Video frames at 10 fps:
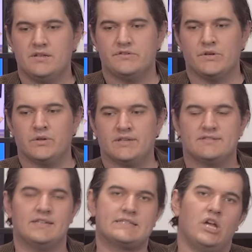So
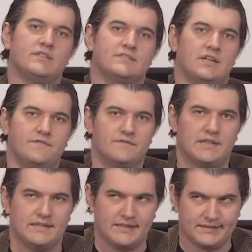that's all stuff
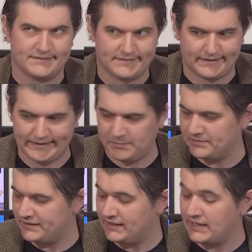that needs to
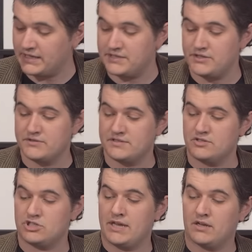happen, and I need to use
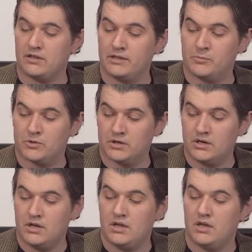this channel a little more.
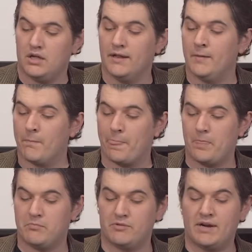
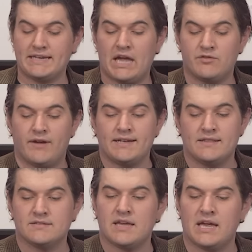But right now,
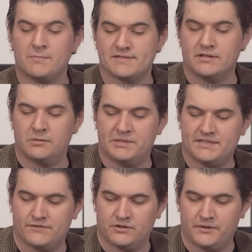finding the time is a little bit
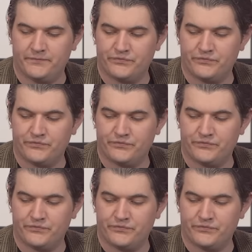difficult.